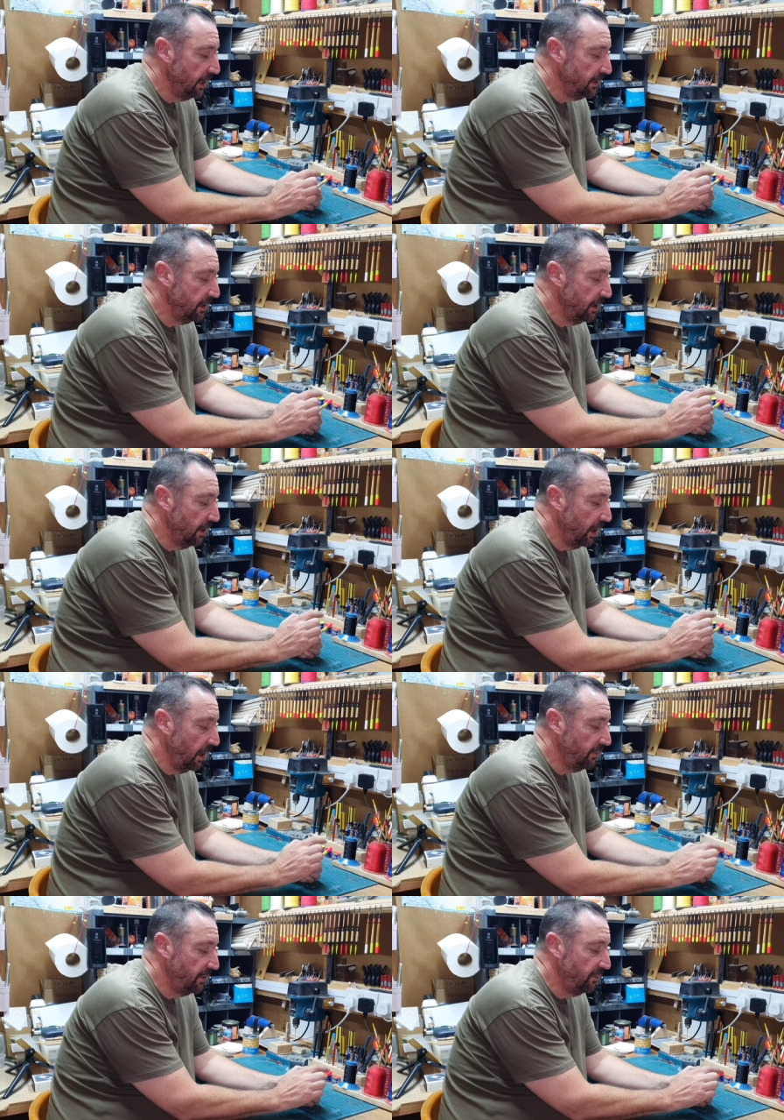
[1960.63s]
is
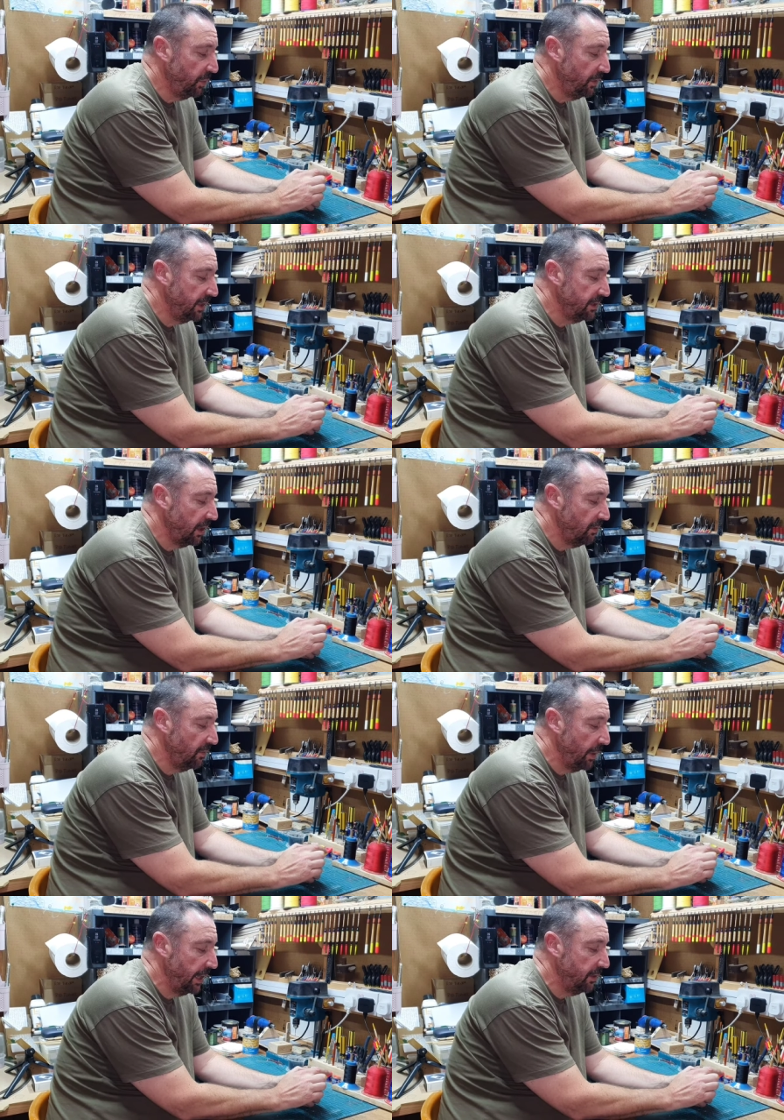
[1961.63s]
after you've put this coat
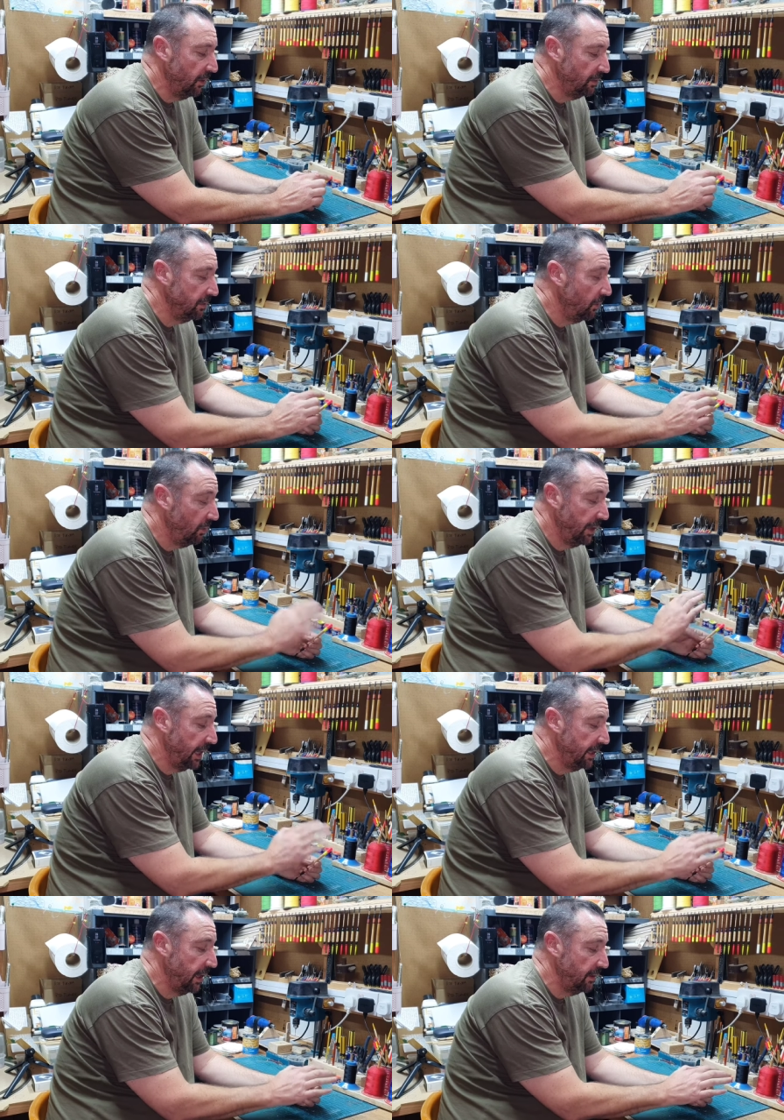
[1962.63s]
of paint on, or
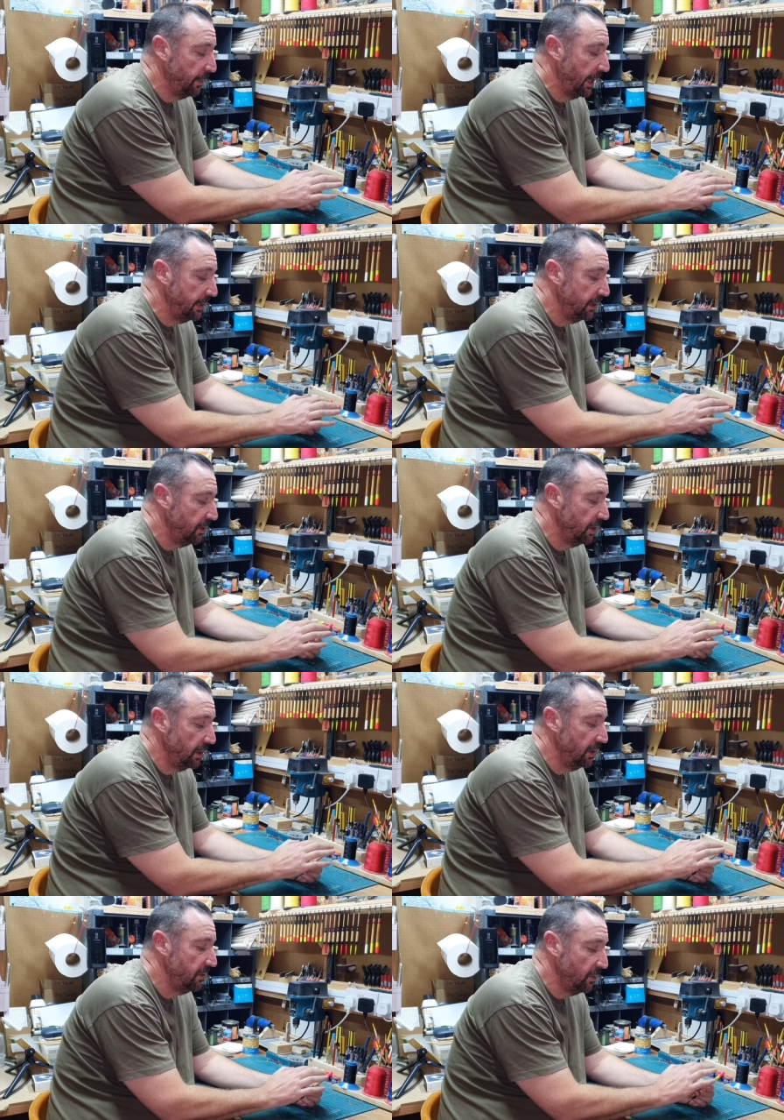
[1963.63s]
any other paint that you're
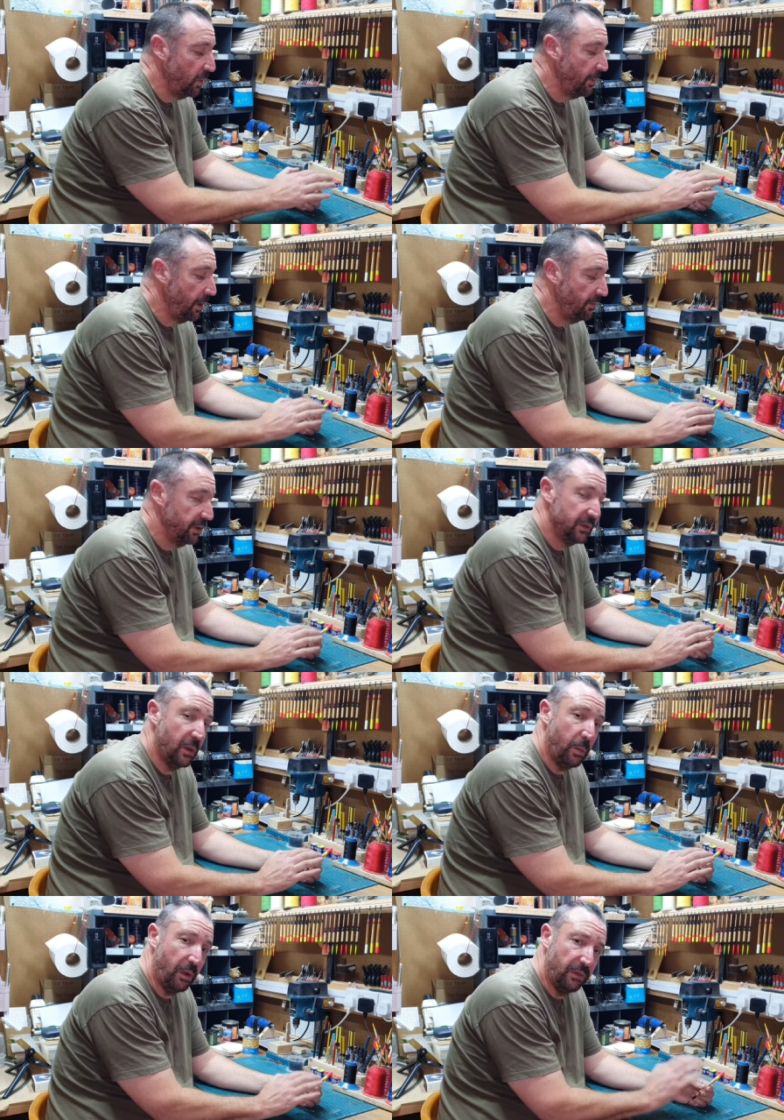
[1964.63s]
going to use and whip over the
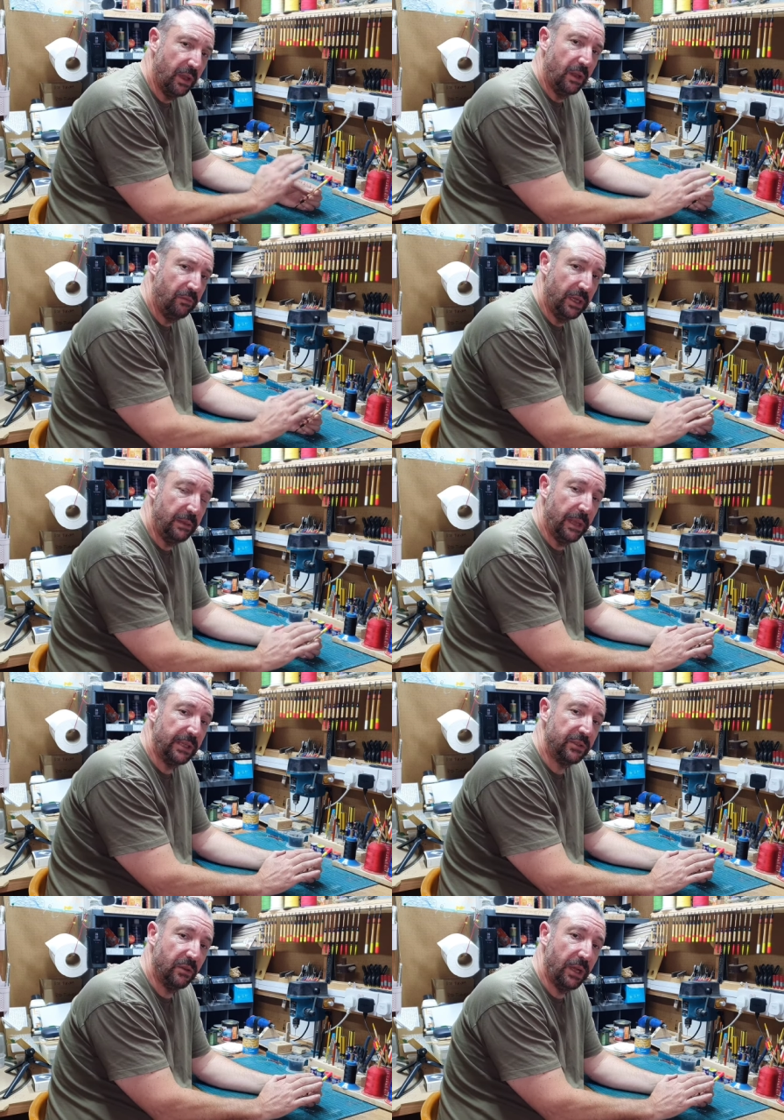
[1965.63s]
top of, really
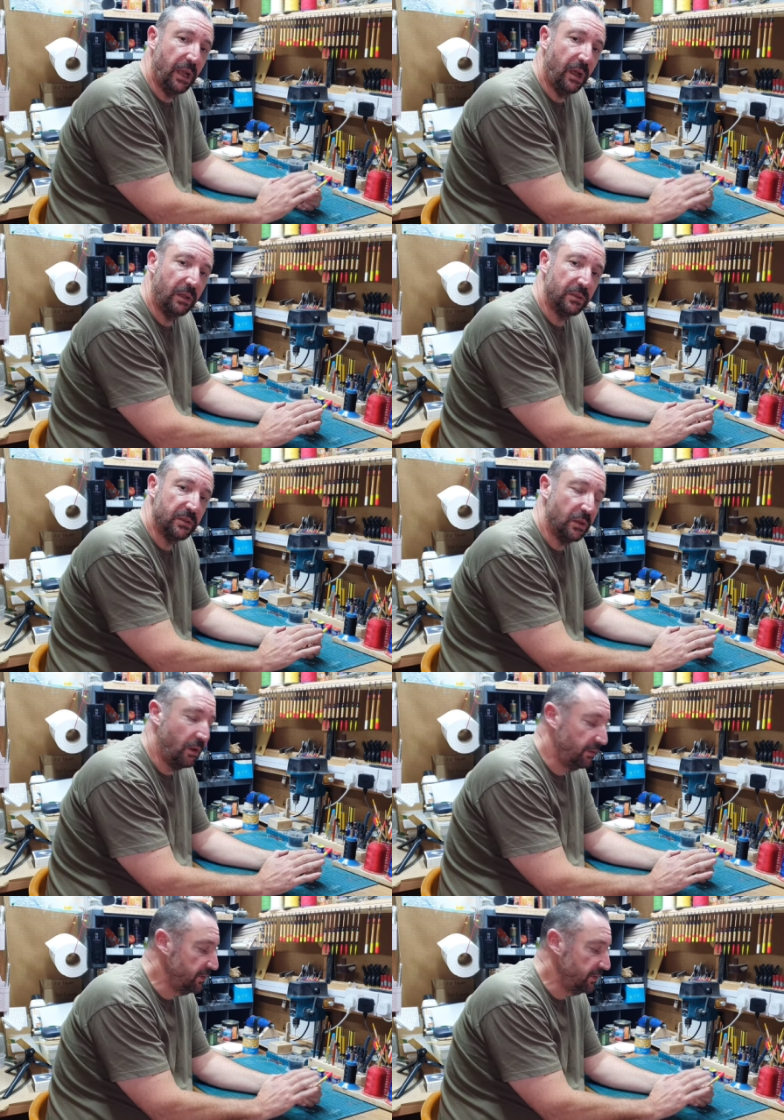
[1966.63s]
make sure it hardens off.